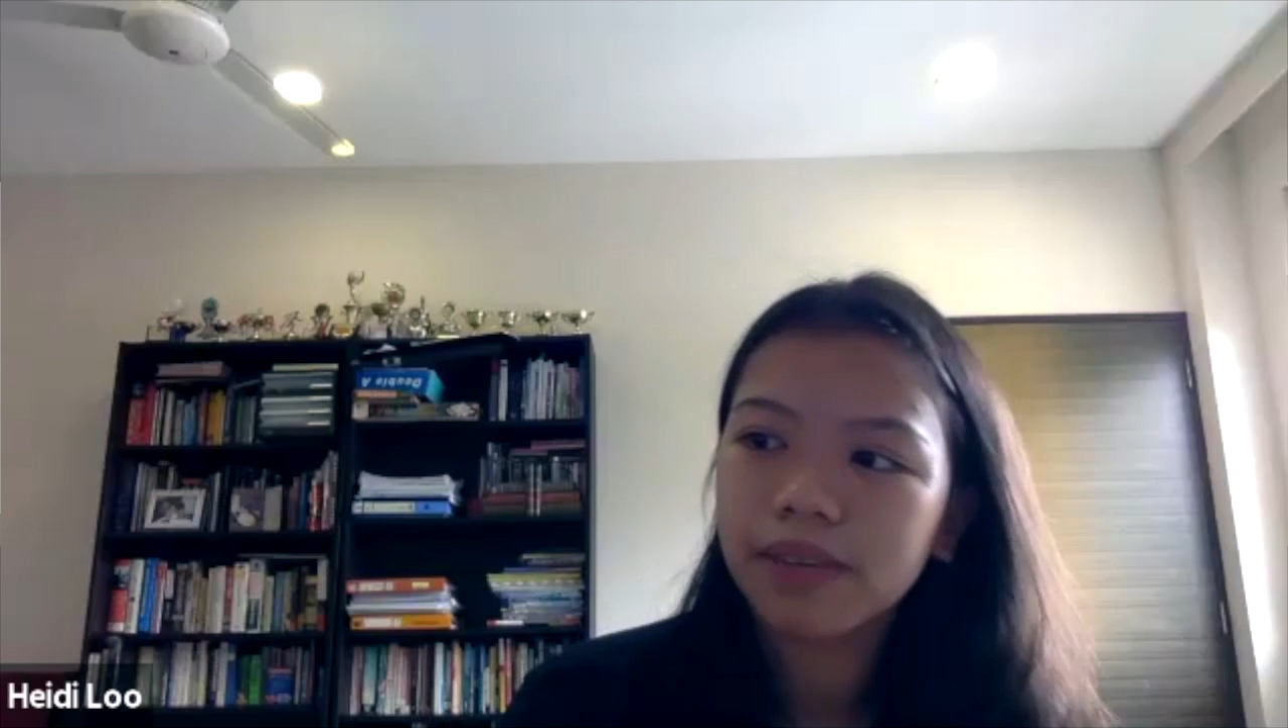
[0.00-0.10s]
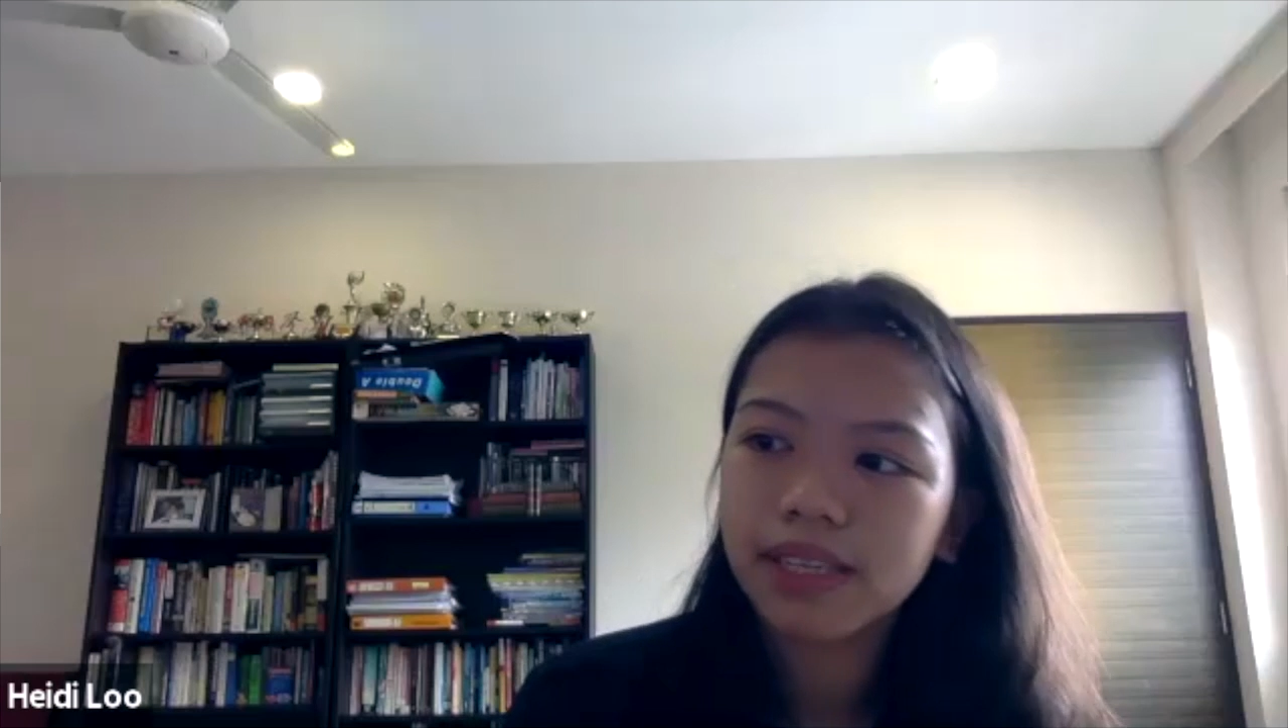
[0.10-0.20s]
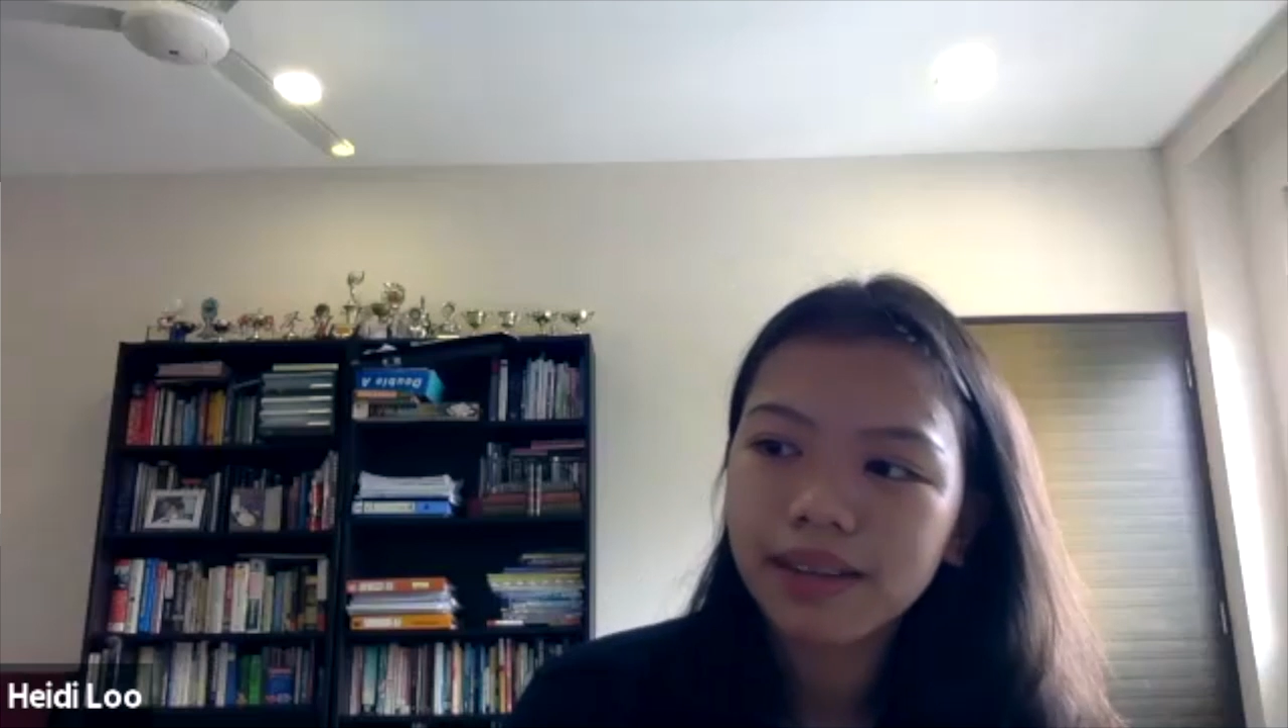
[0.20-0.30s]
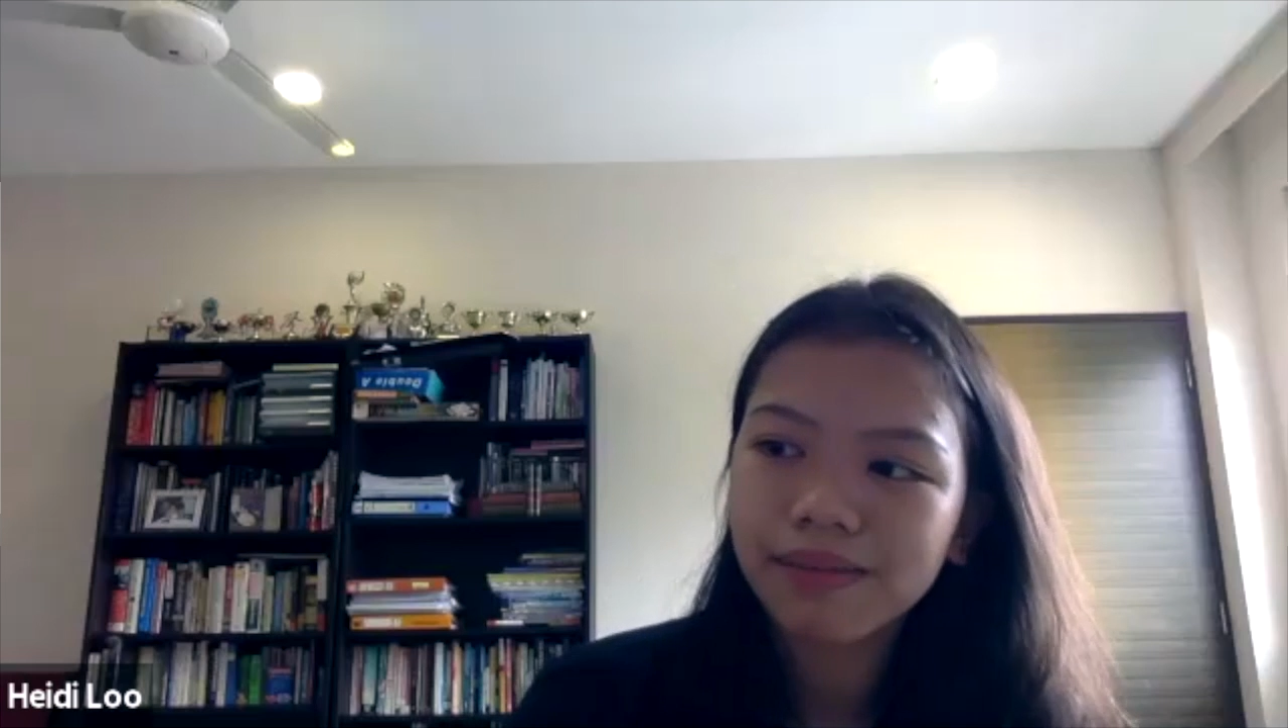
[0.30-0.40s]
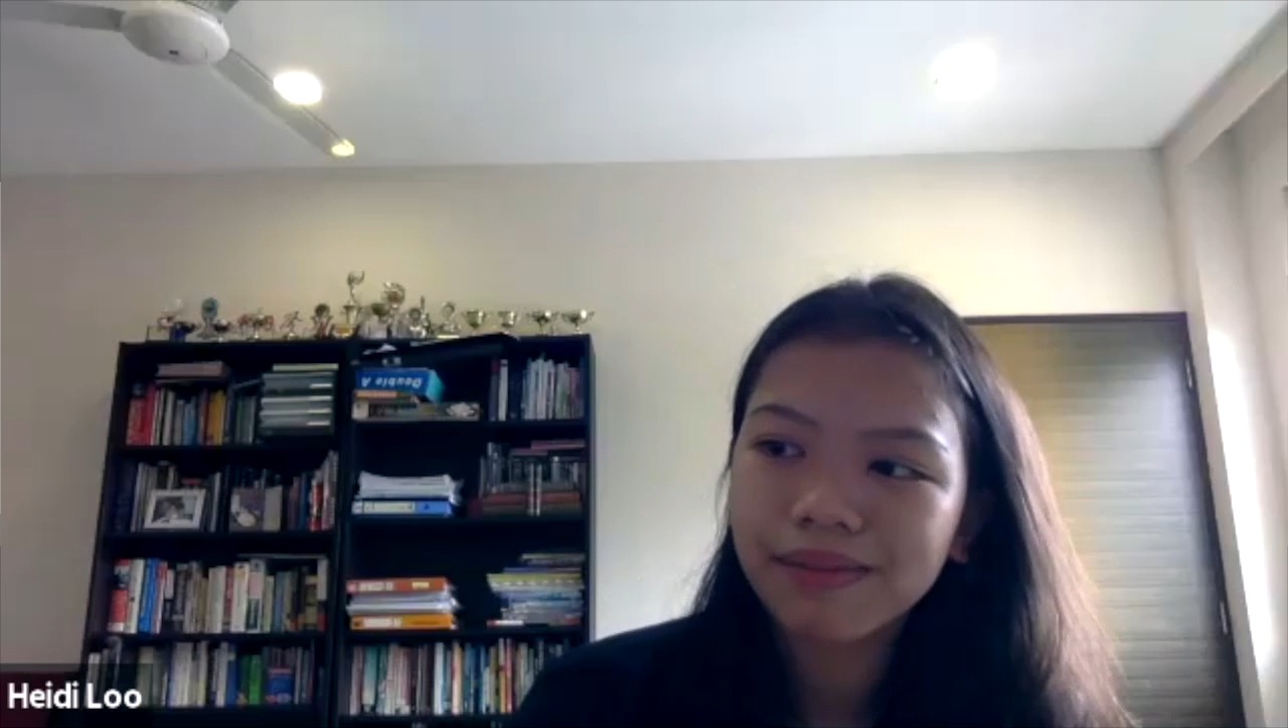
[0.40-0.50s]

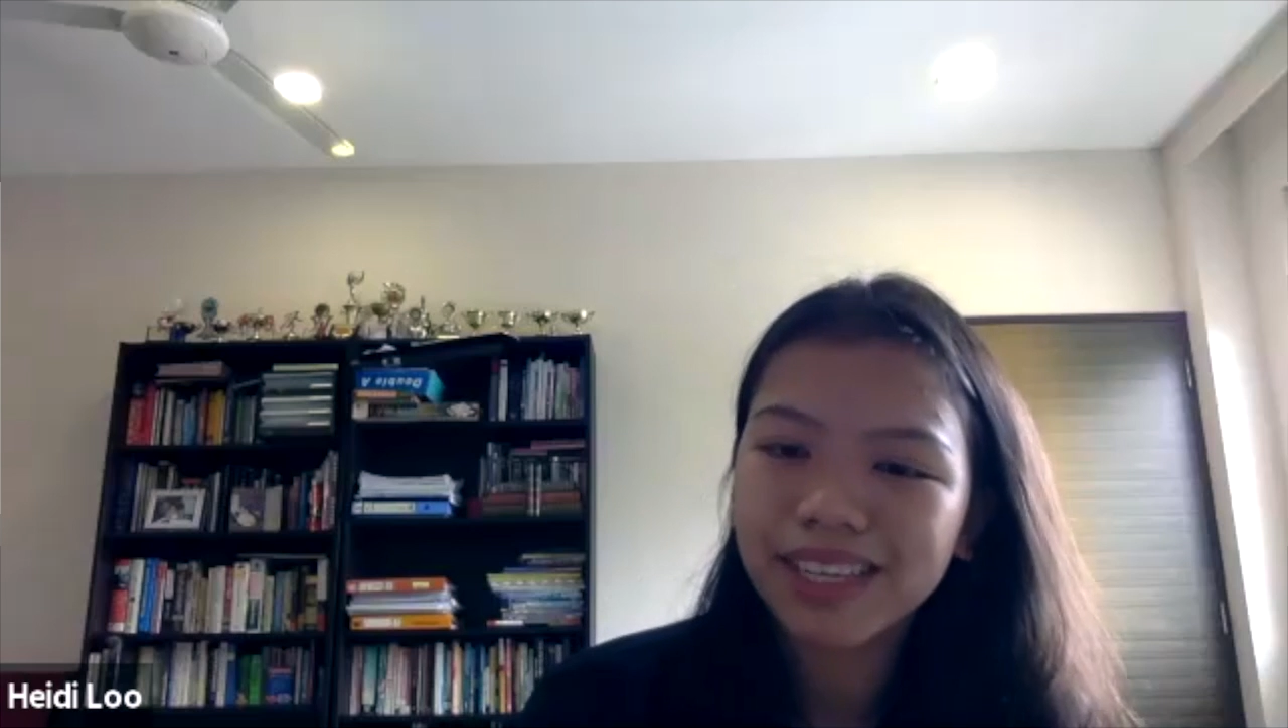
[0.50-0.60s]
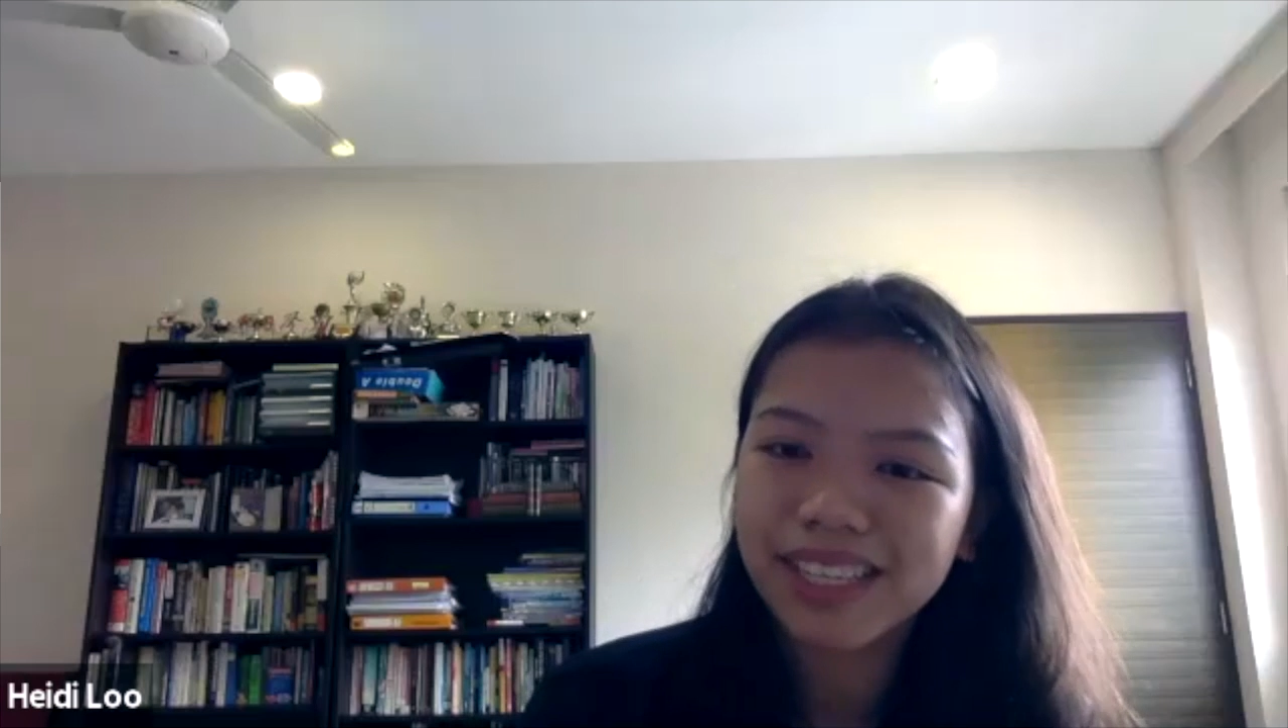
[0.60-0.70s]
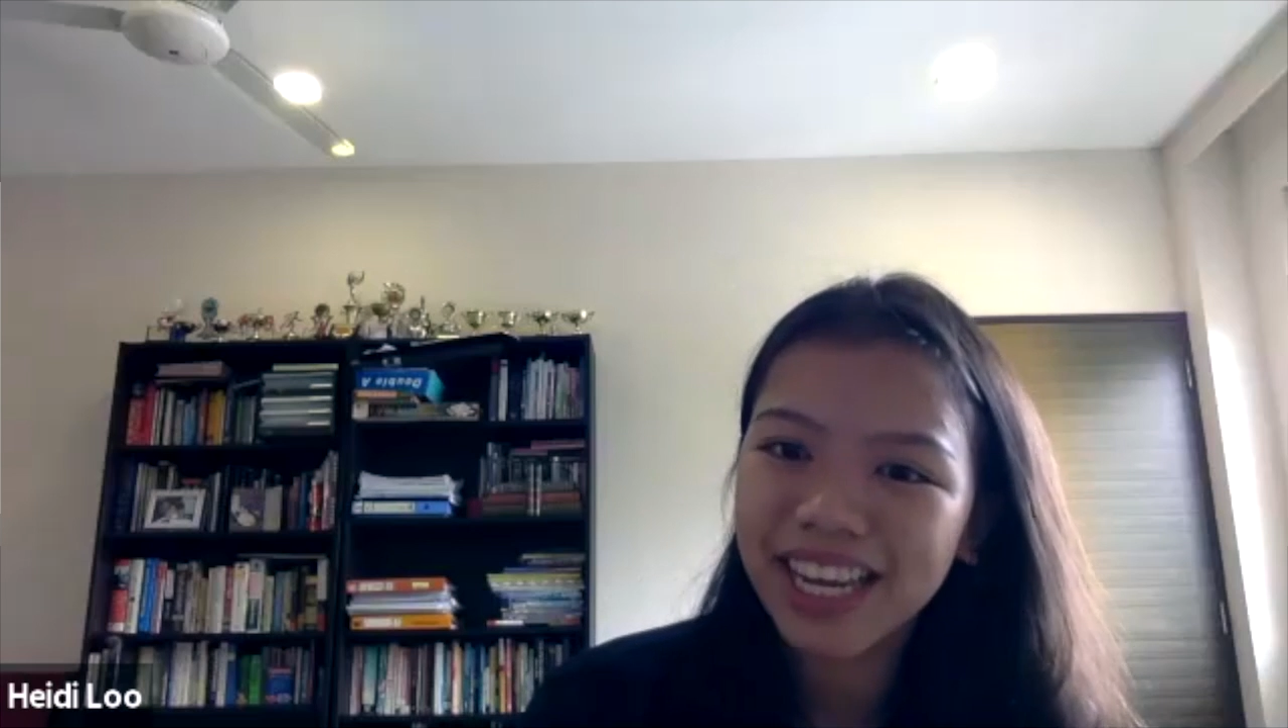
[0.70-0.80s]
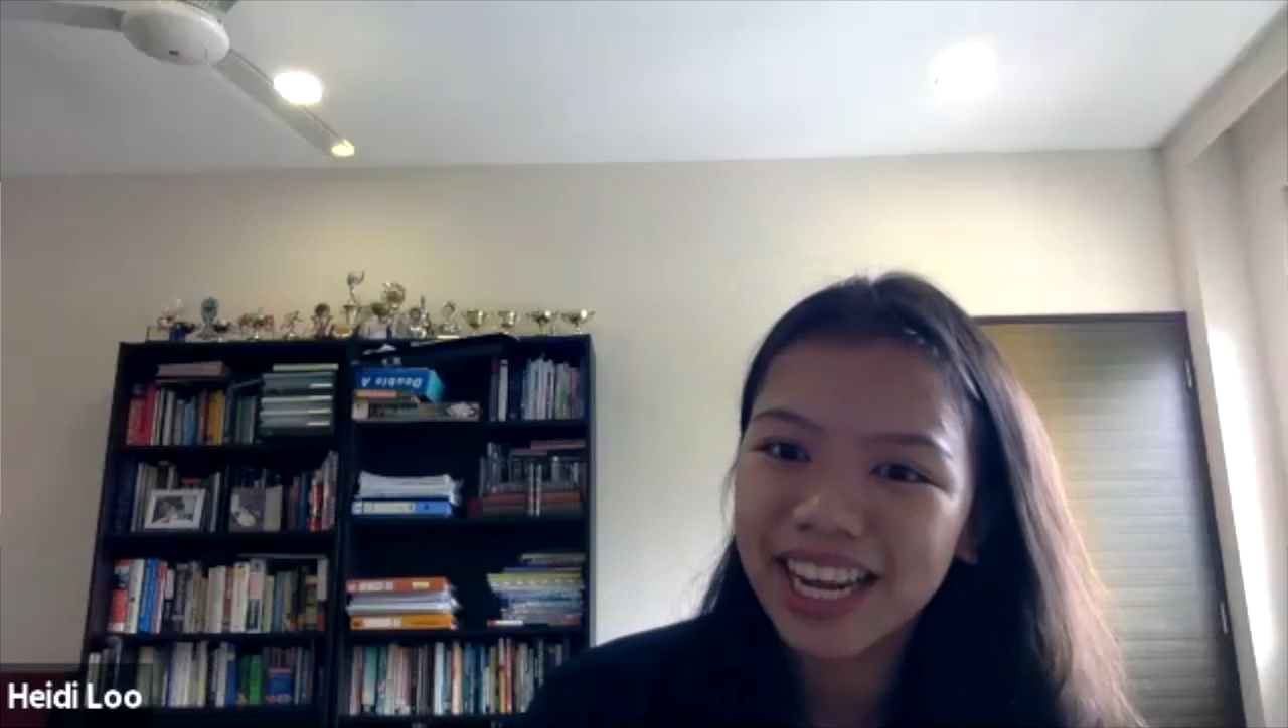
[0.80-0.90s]
then in the end,